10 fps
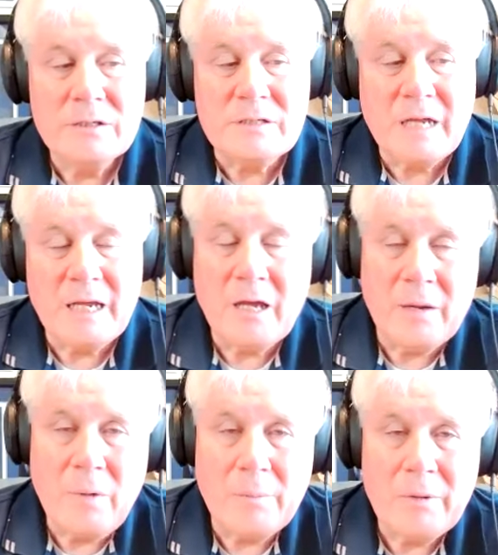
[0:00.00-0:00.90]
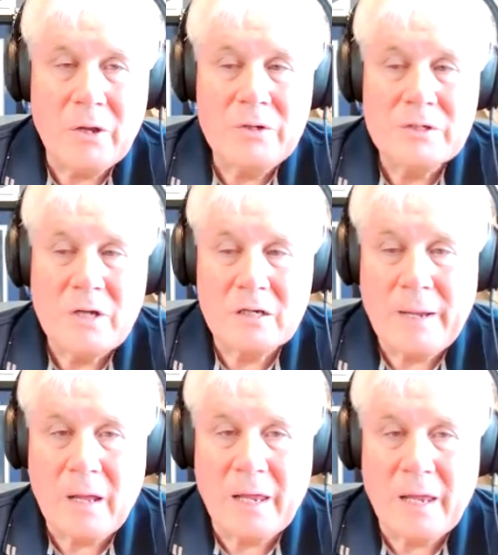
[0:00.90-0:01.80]
Say a moment ago, you talked
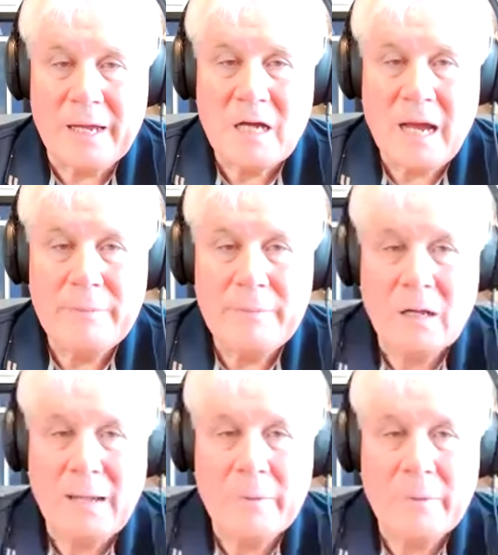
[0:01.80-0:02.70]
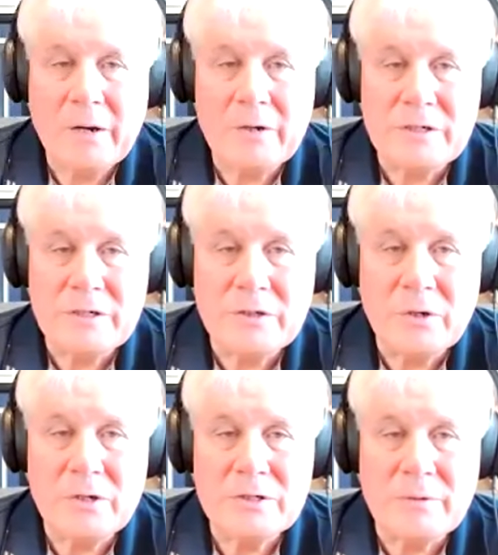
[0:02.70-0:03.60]
about like time to climb records and
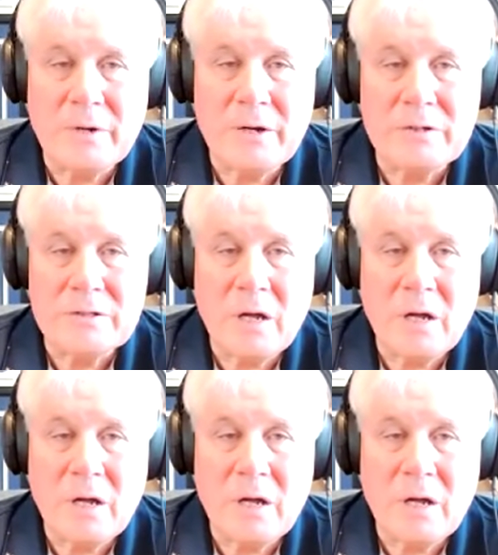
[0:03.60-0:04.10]
endurance records.